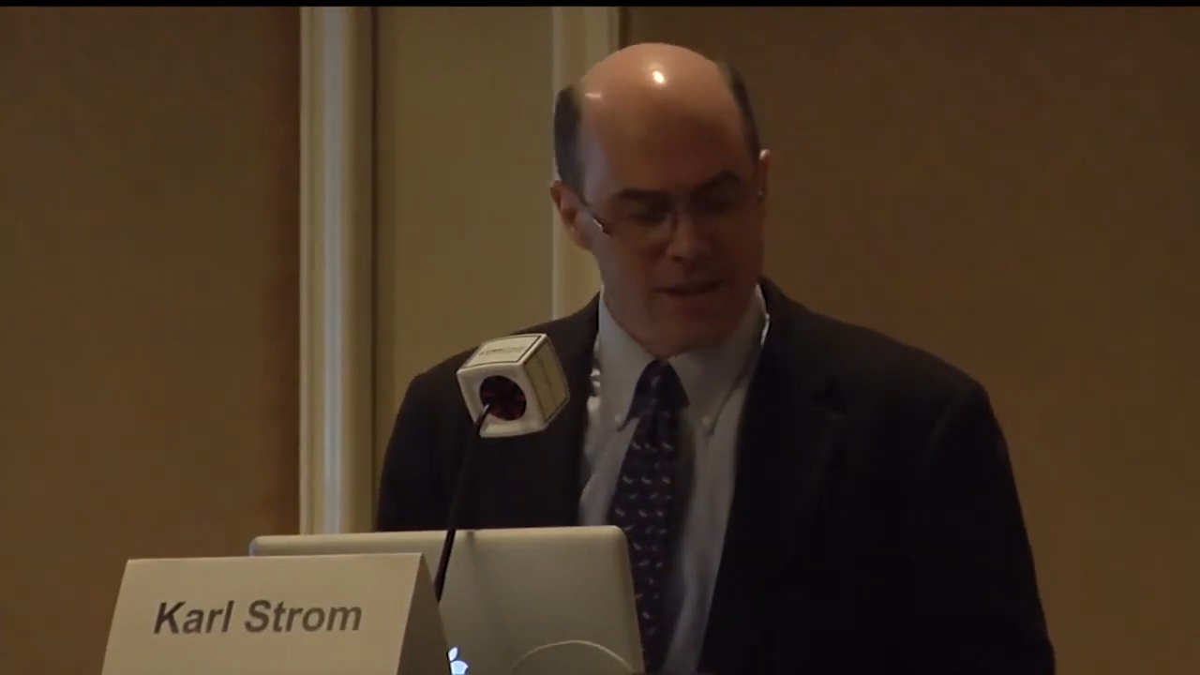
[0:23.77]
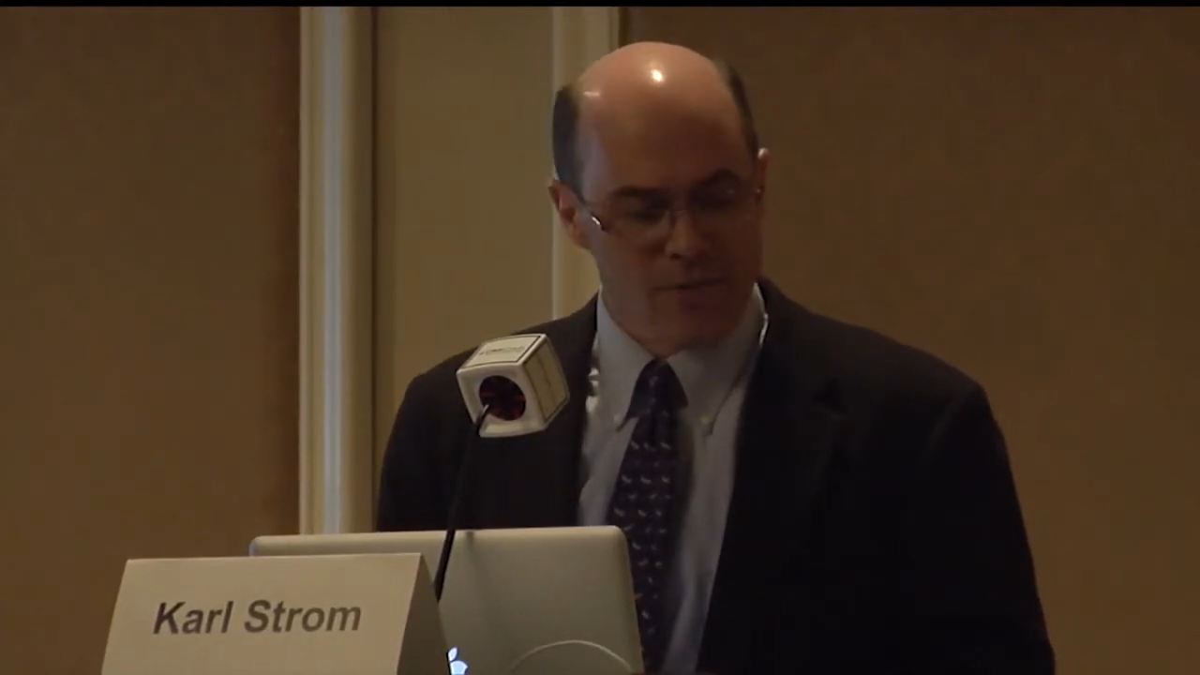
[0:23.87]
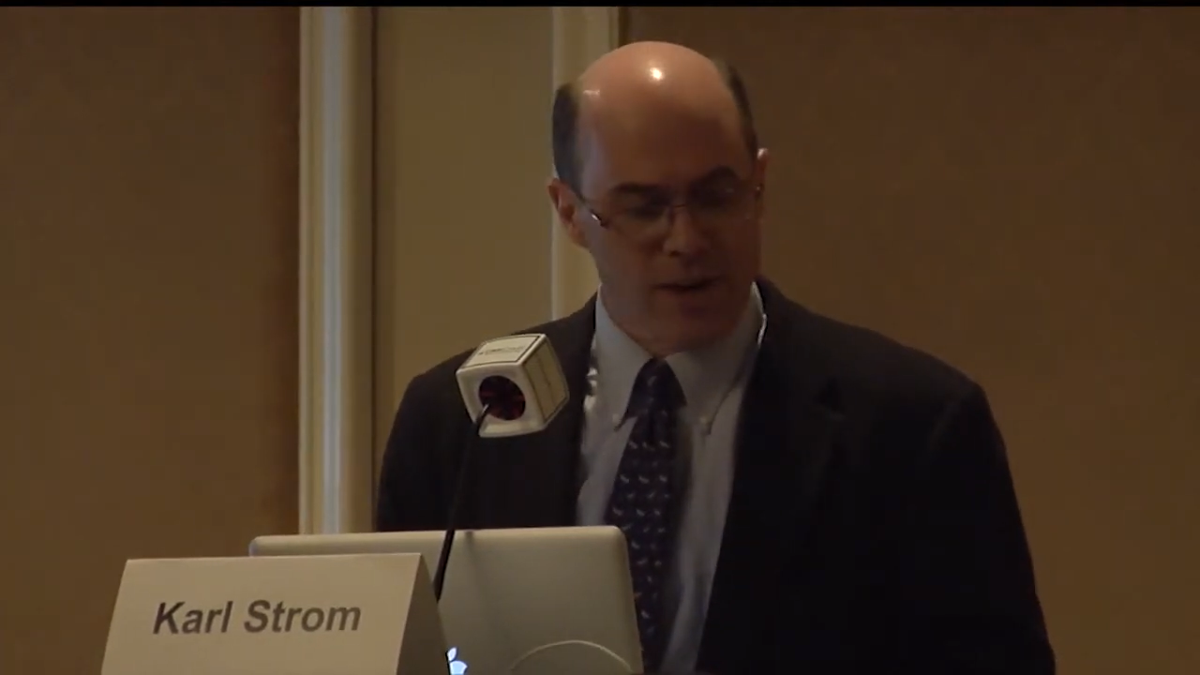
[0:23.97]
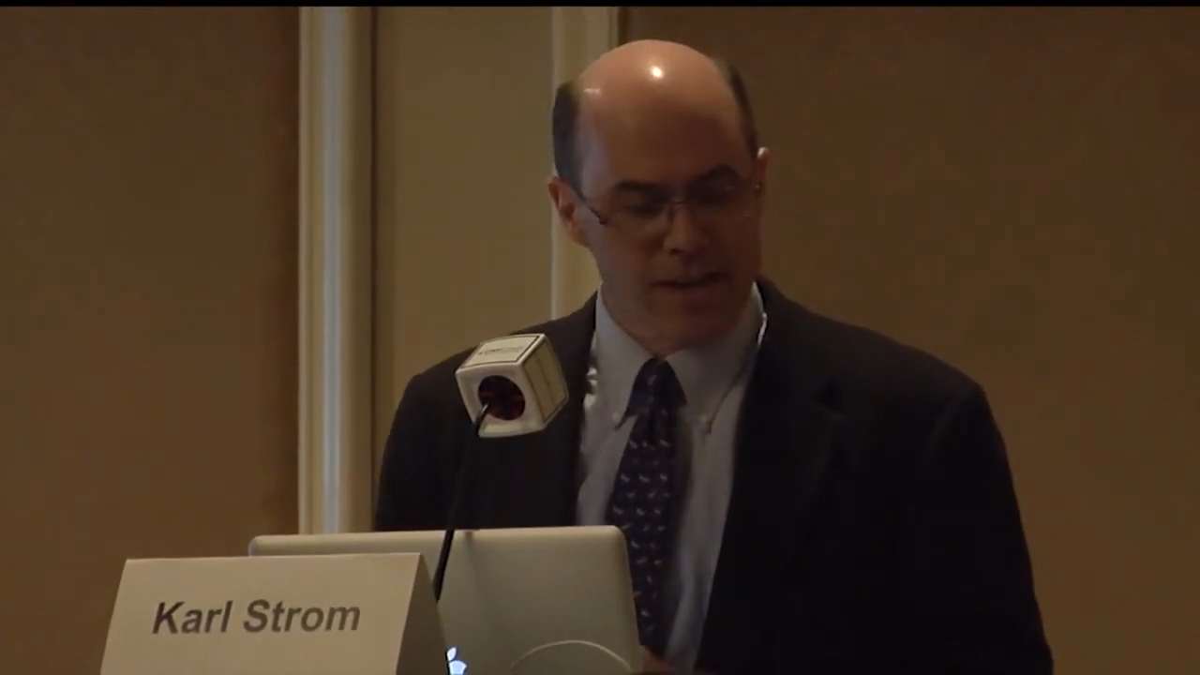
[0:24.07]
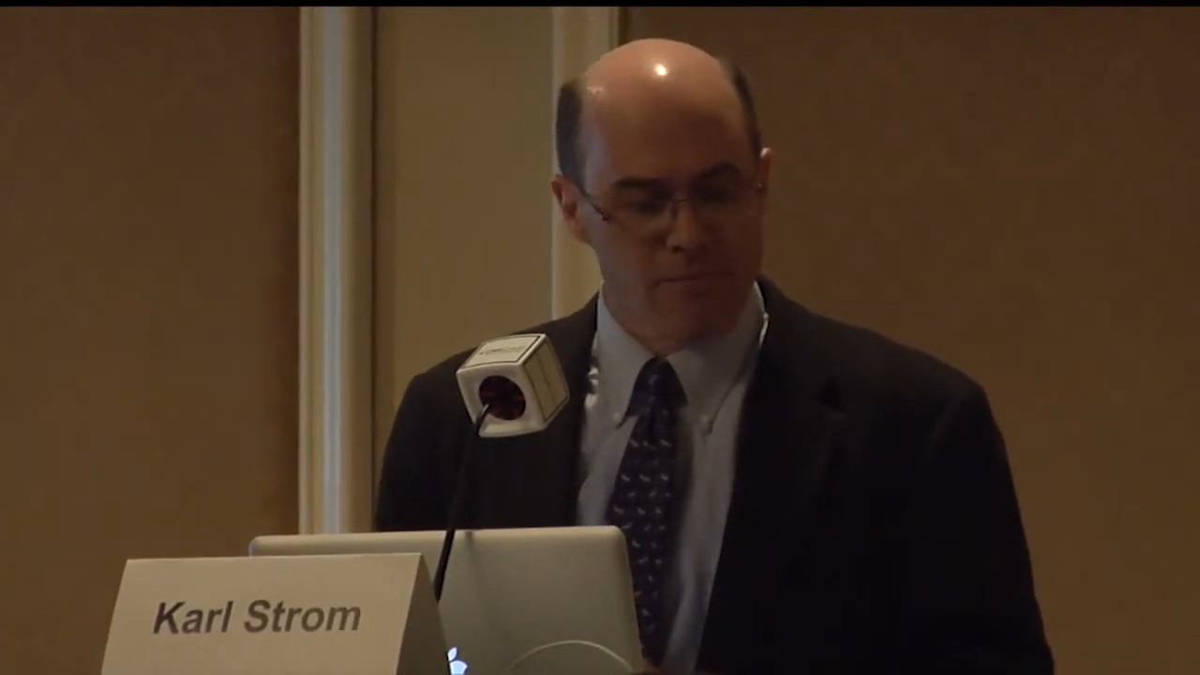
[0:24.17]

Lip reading: Randy